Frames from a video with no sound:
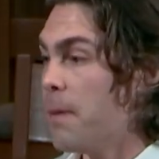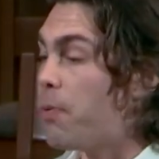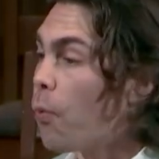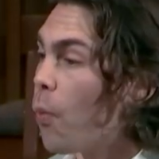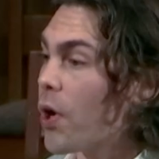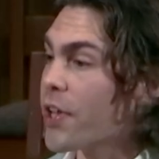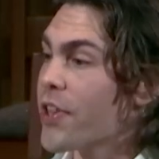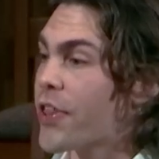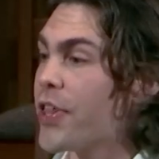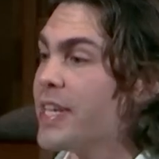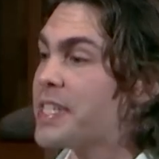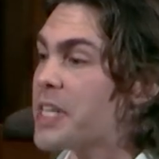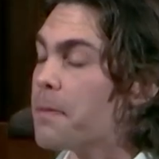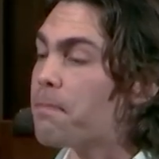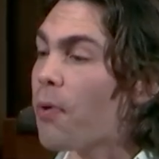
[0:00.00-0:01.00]
But one of the
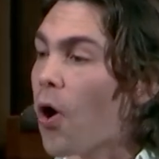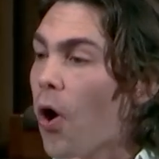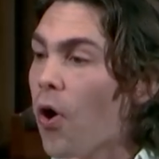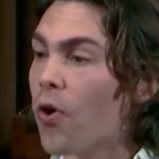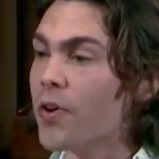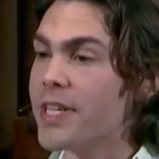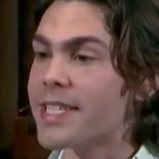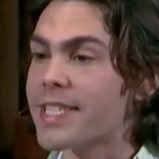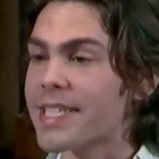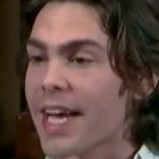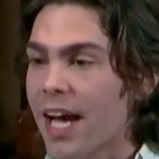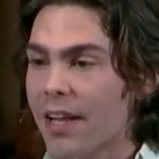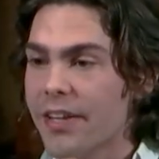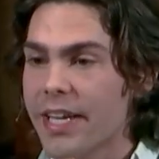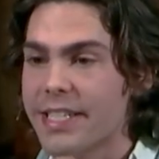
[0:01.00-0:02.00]
things that Paul is
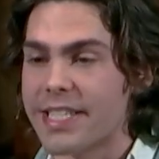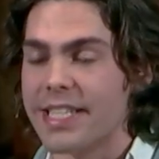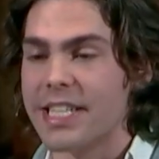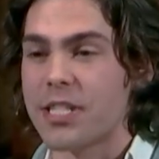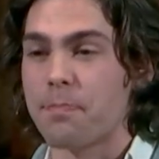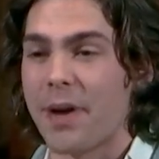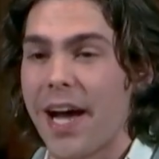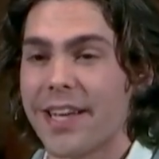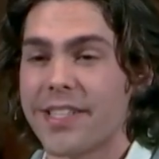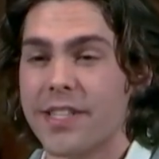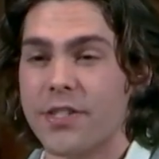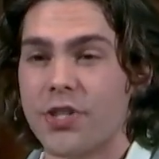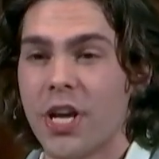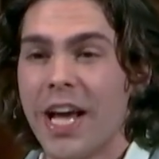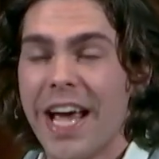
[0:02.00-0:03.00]
telling us in this
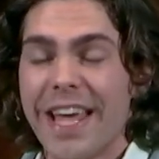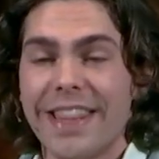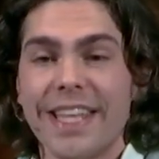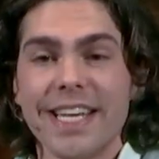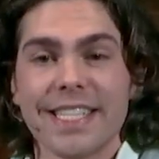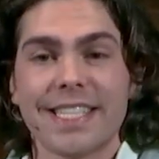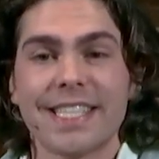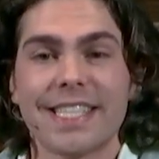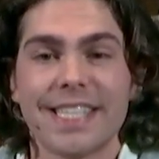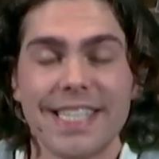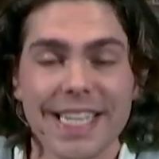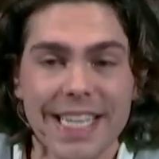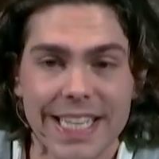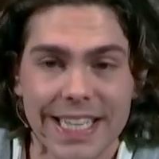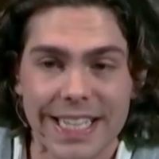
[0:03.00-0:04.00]
passage, that
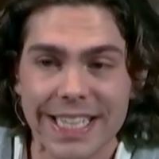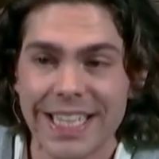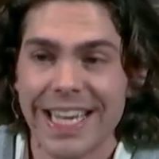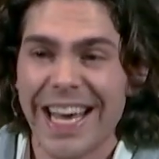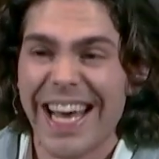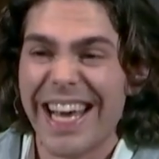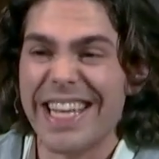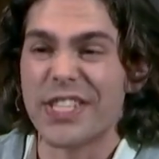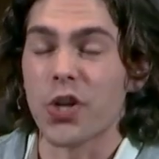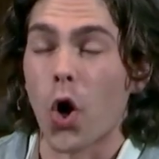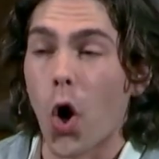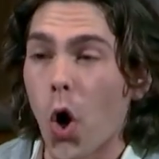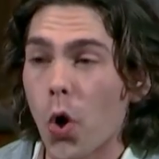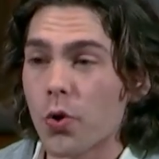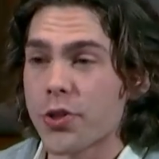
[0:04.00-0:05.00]
sin is
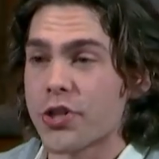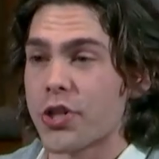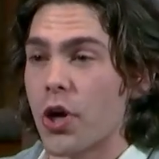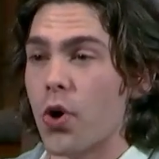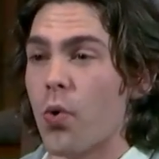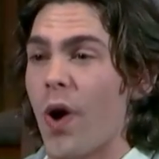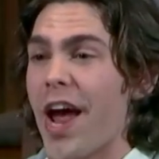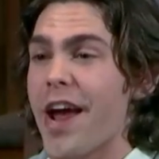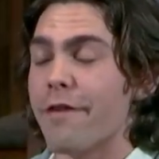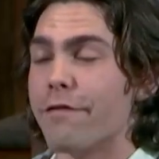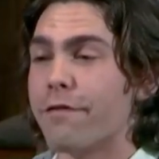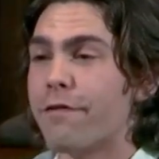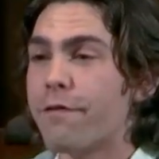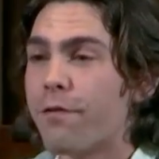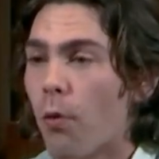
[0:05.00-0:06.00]
also a
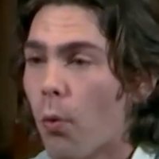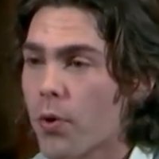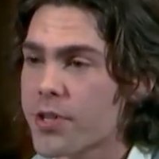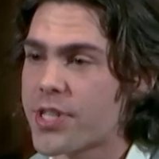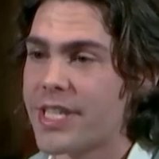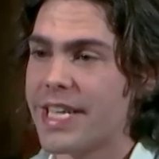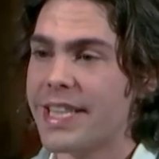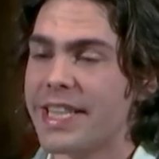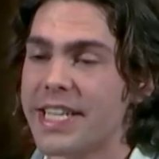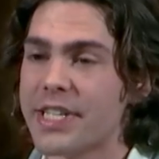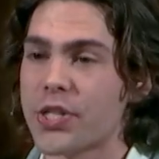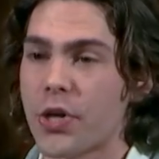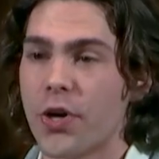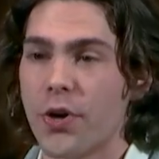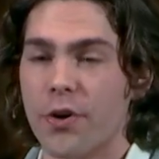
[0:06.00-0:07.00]
force in
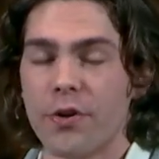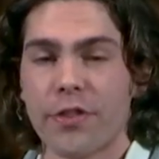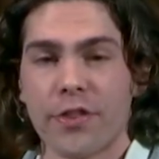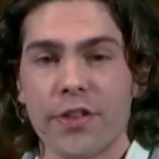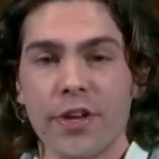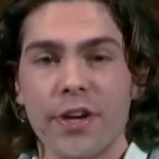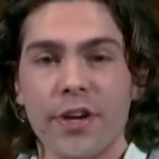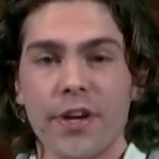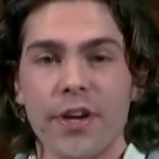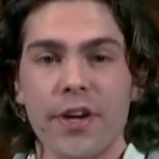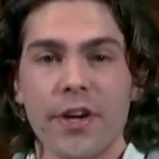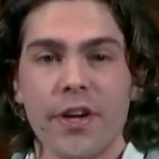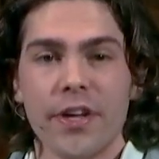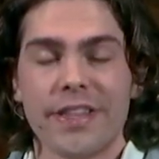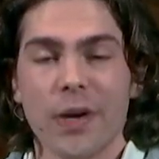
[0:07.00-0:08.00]
this earth
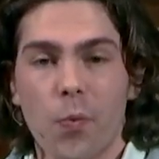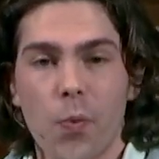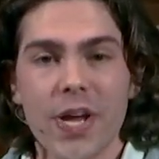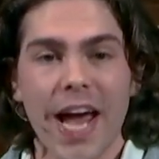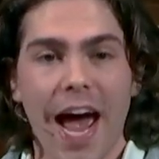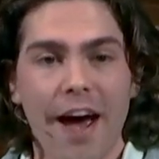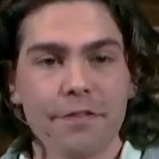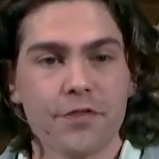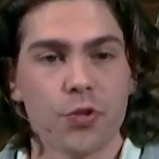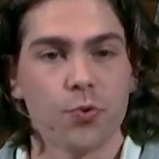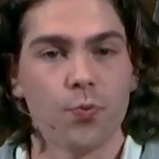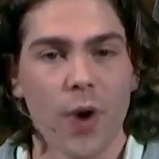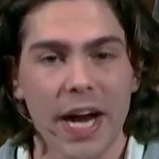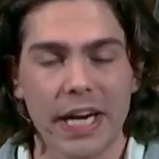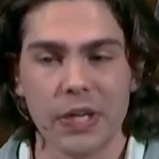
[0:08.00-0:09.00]
that we have to
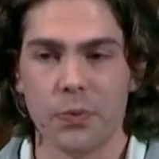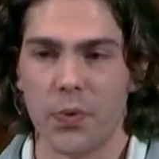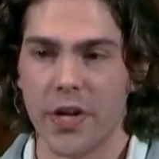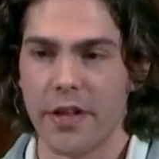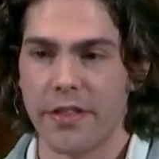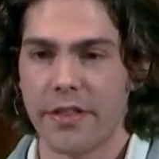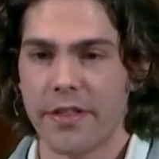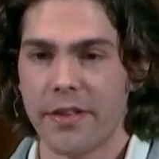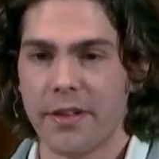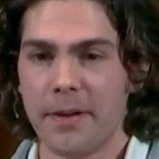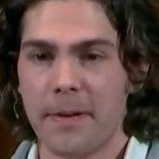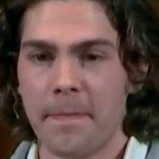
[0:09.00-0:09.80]
reckon with.